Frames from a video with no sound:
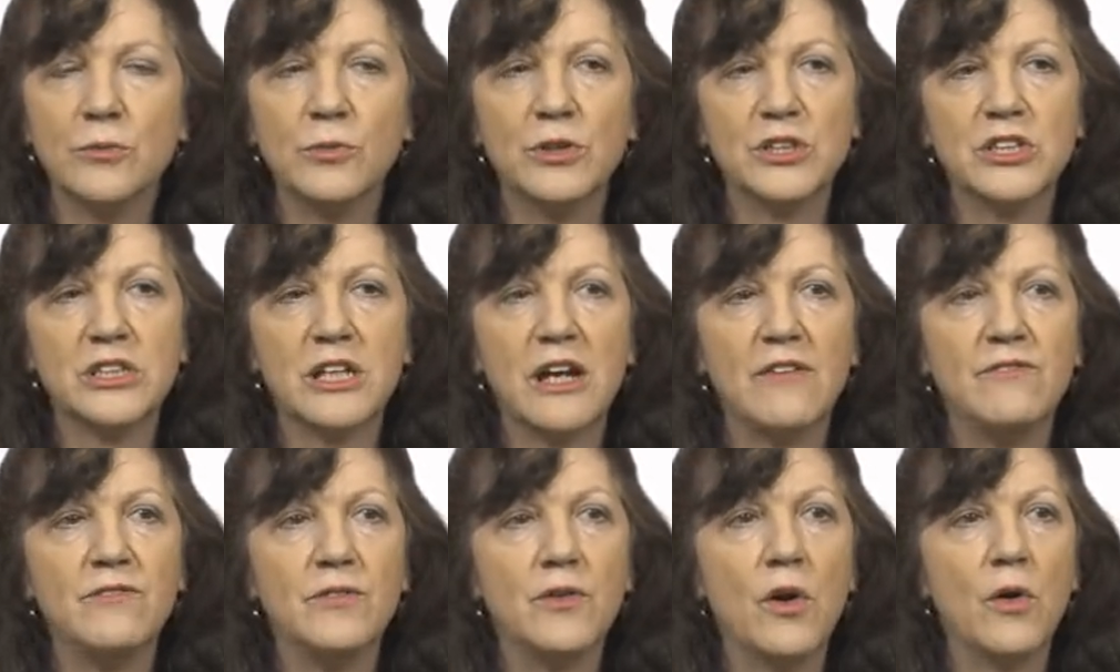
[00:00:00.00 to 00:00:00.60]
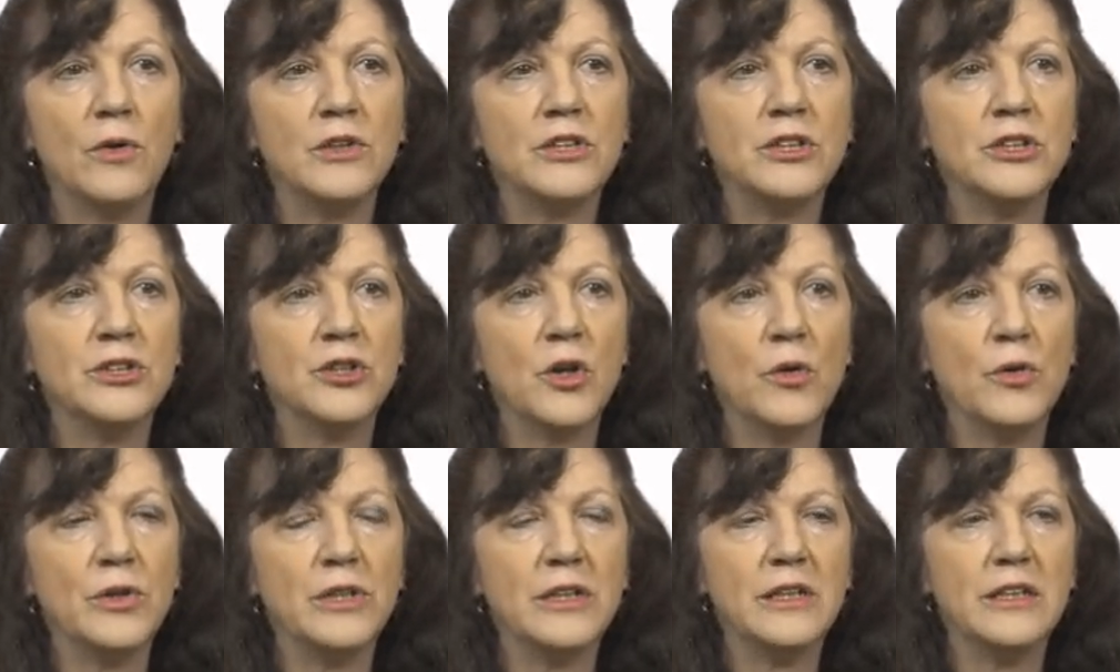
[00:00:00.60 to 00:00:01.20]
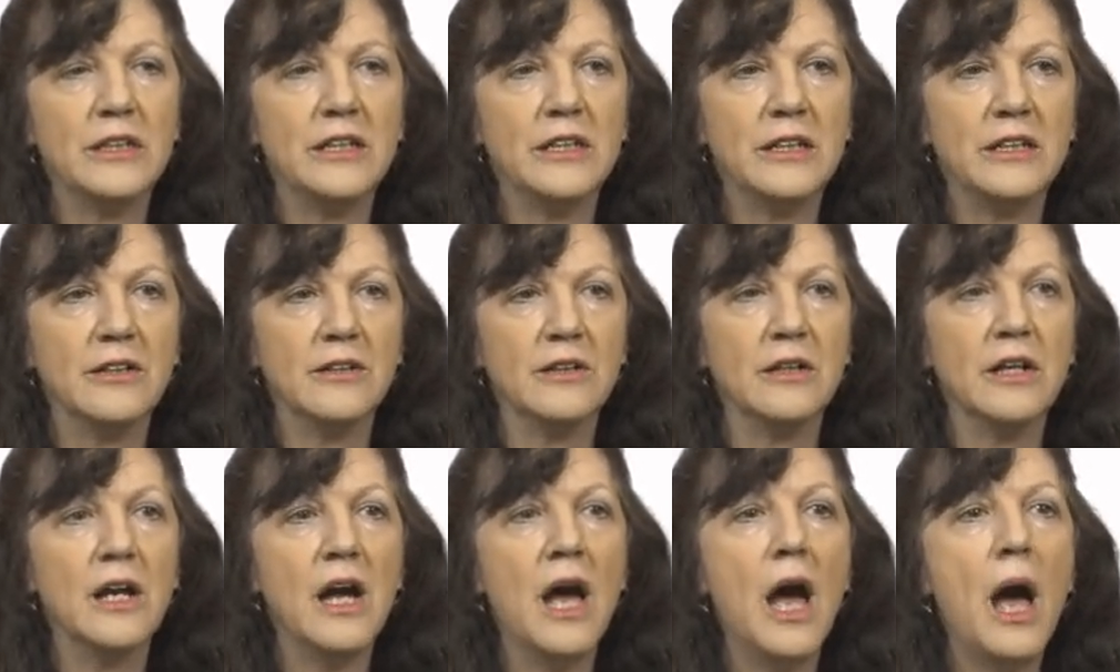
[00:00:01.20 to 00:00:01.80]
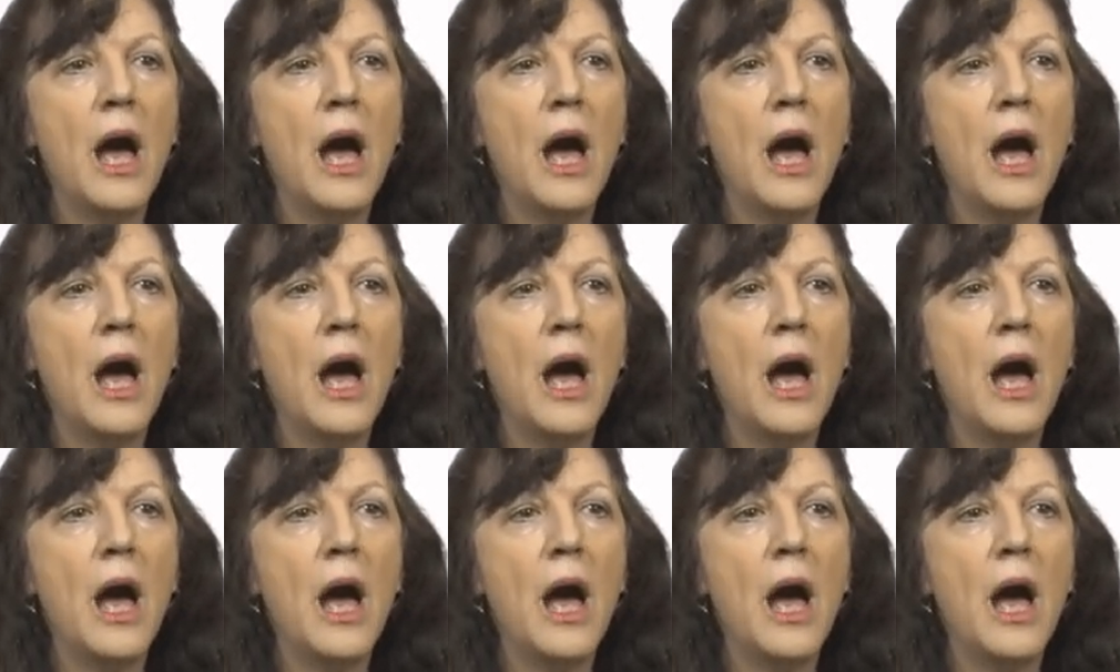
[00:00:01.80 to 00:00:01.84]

which I've denoted here